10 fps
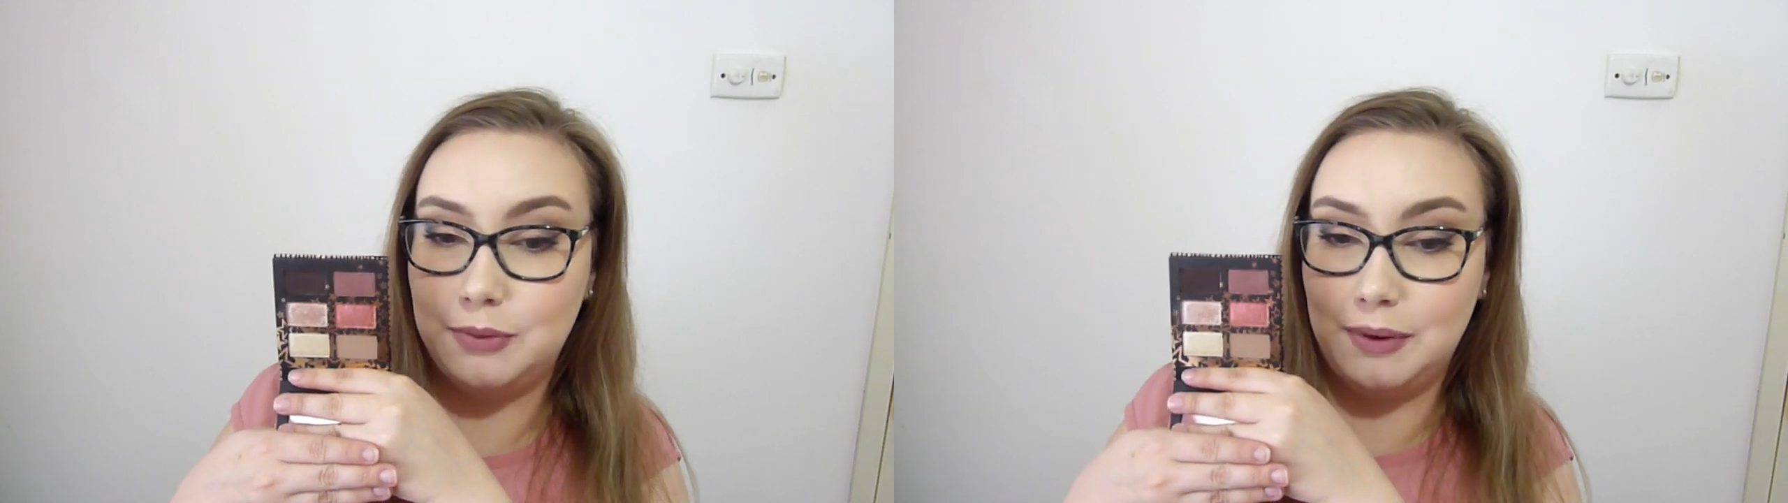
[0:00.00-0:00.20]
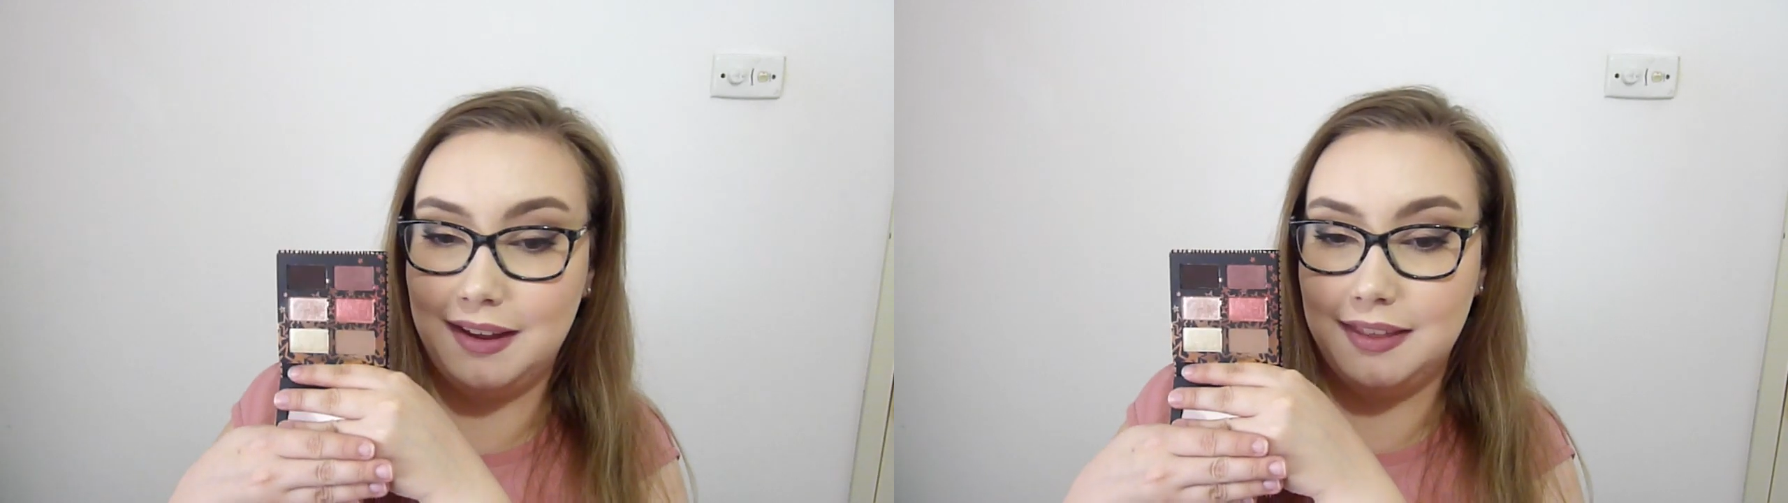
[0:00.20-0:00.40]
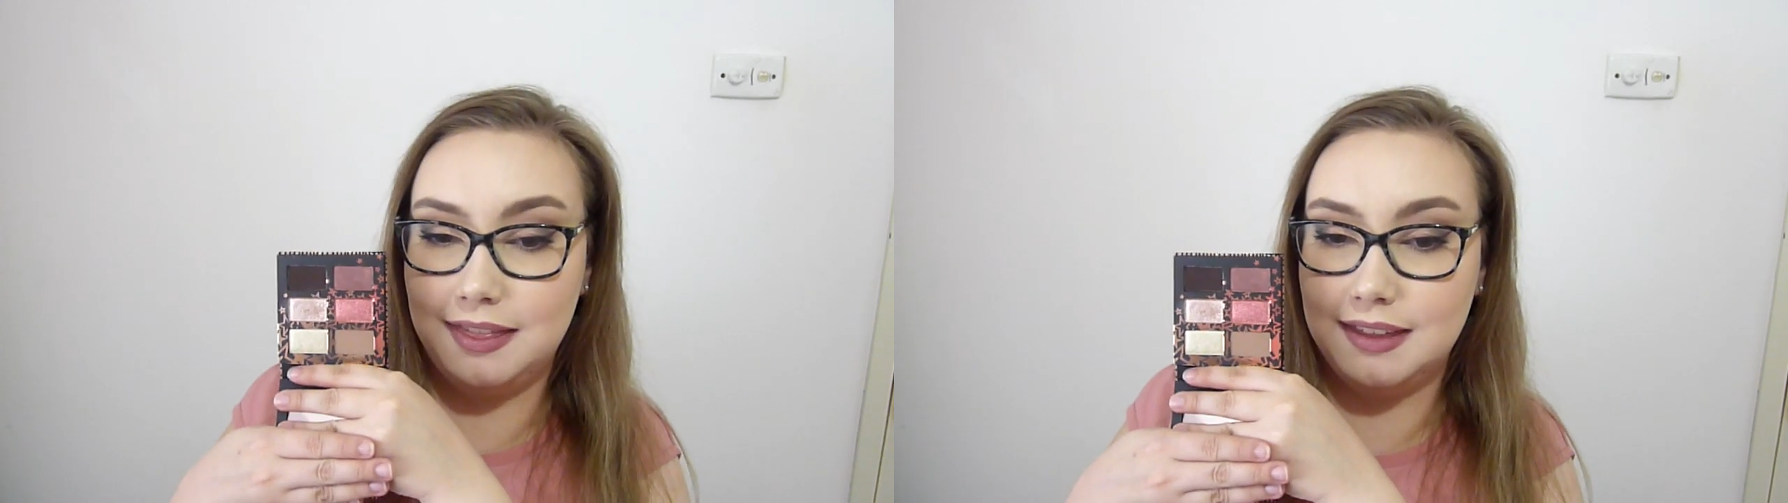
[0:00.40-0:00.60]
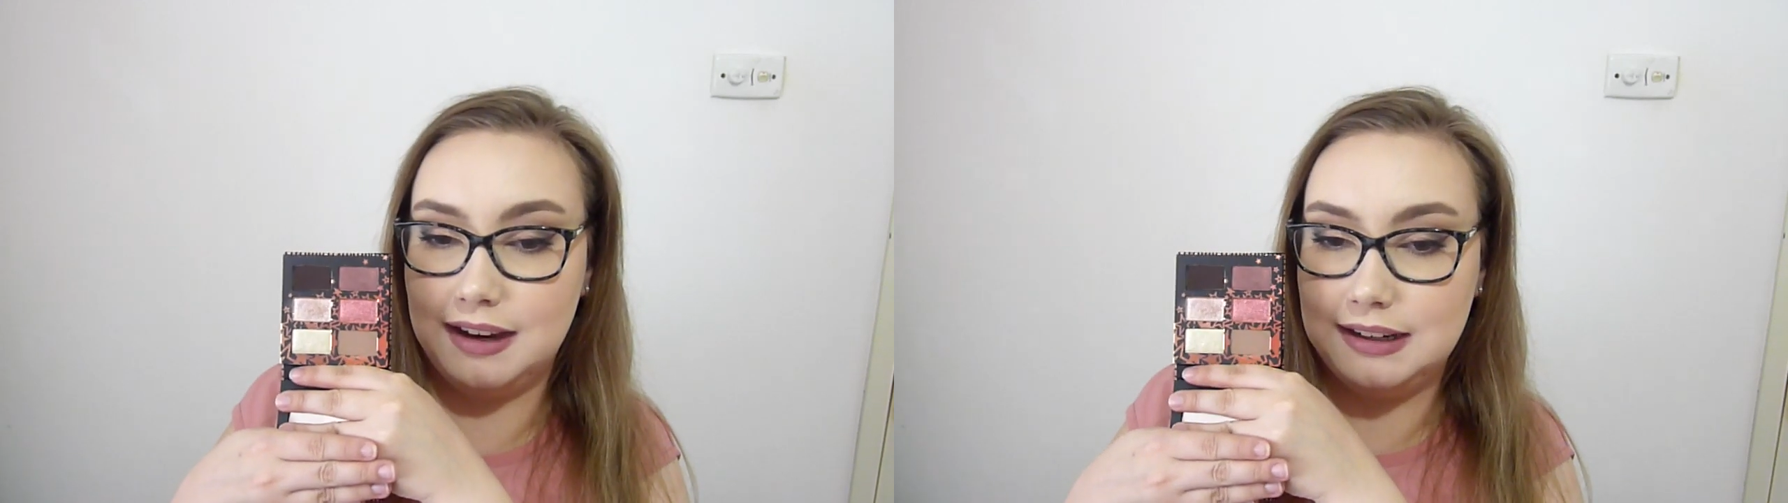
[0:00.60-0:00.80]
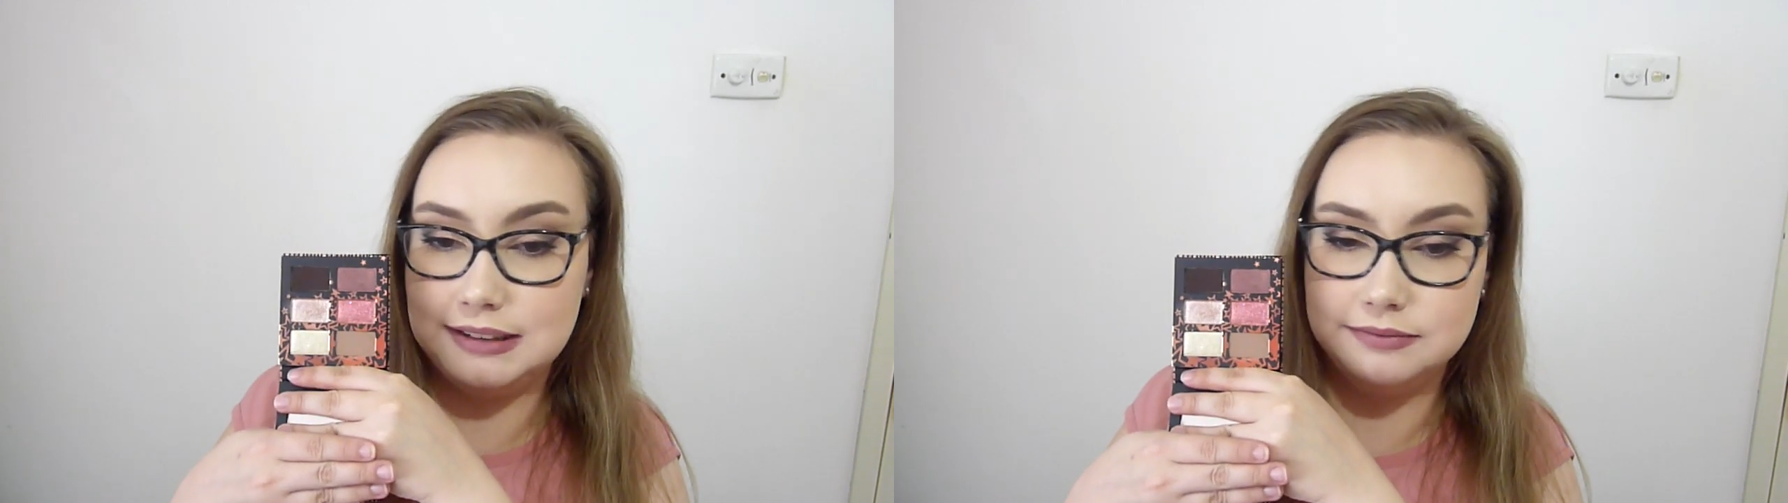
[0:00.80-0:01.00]
with
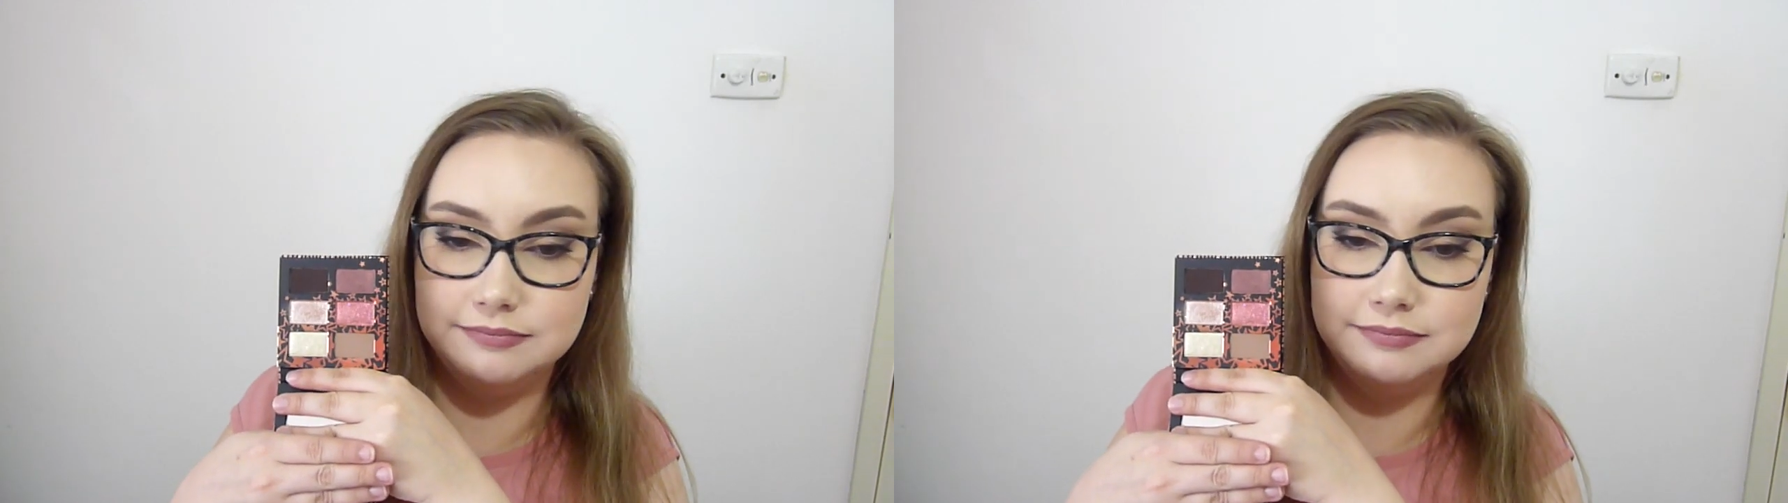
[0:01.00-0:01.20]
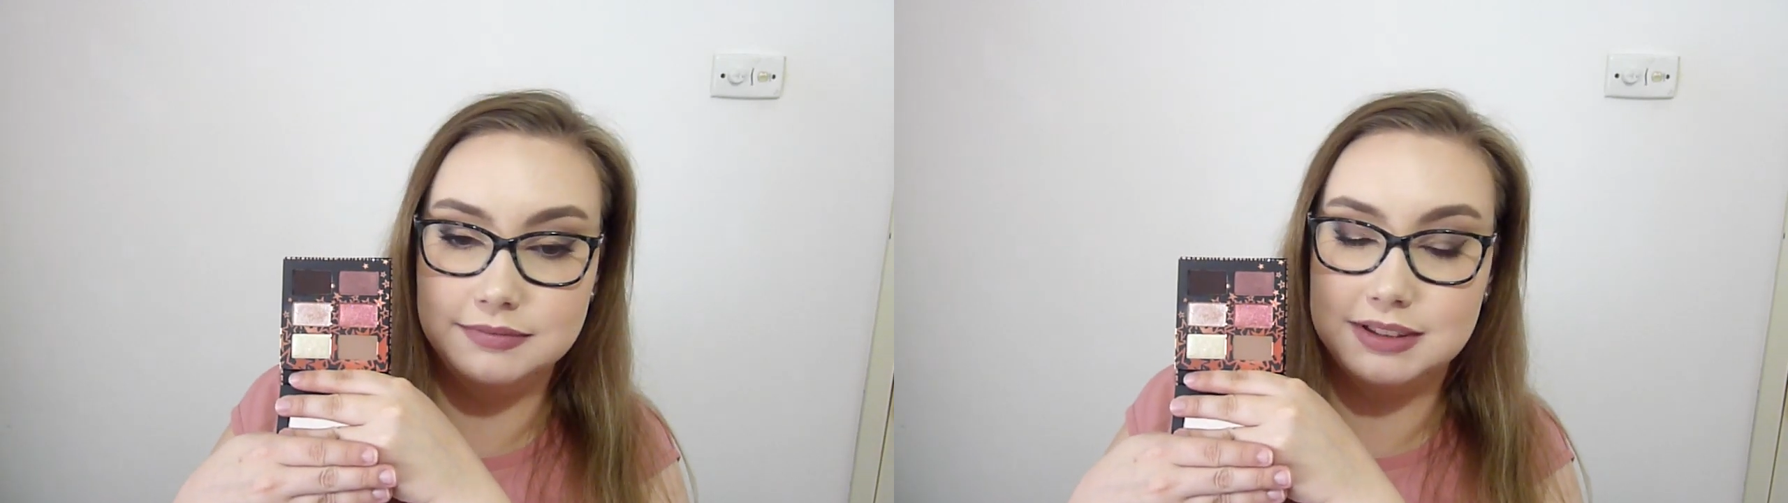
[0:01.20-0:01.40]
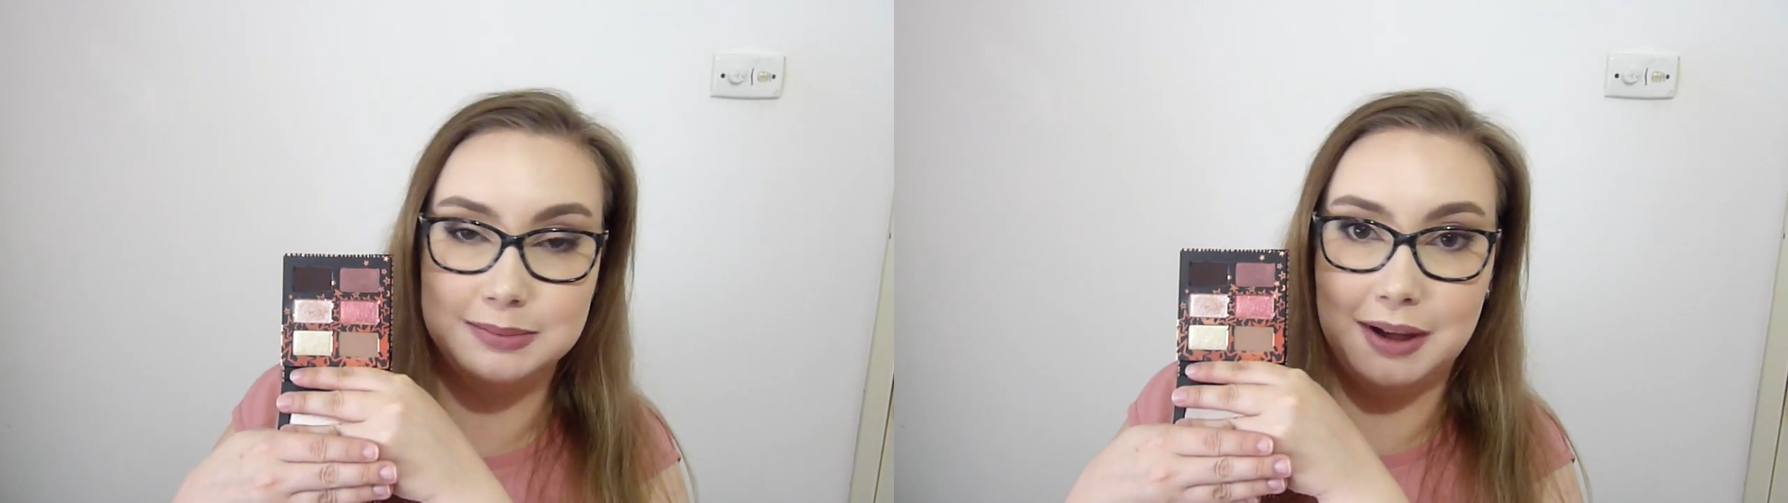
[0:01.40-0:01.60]
some